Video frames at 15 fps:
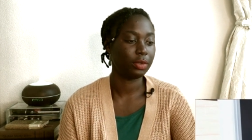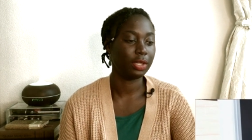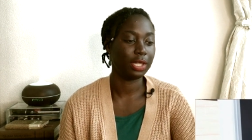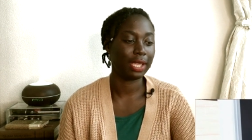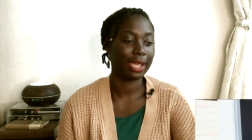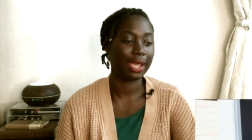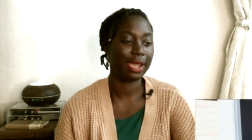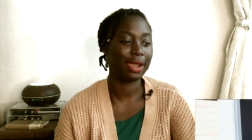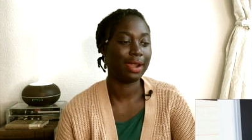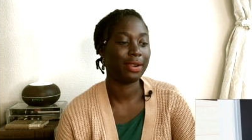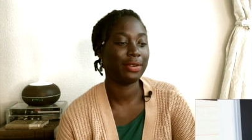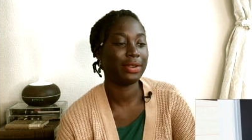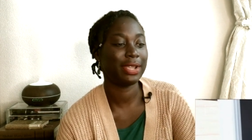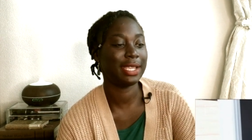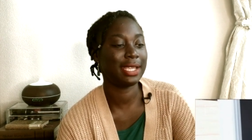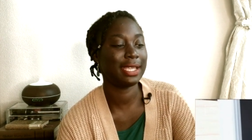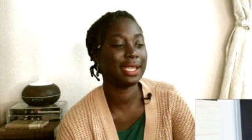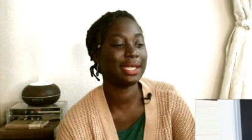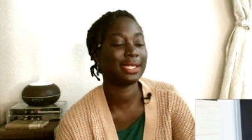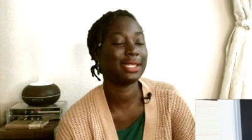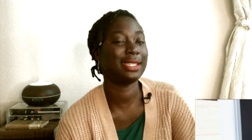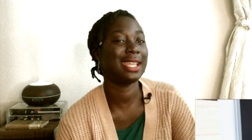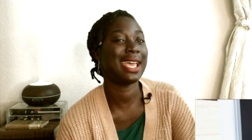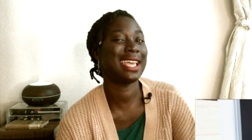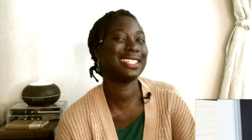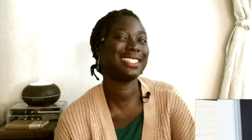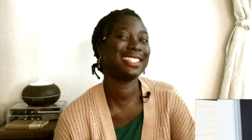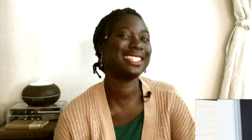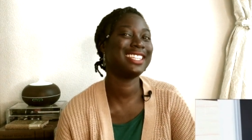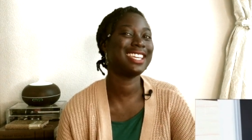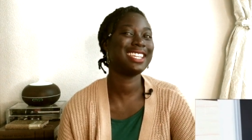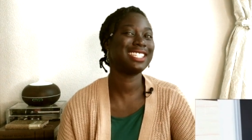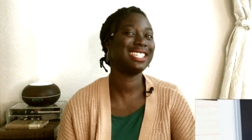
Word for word: there is destinie. And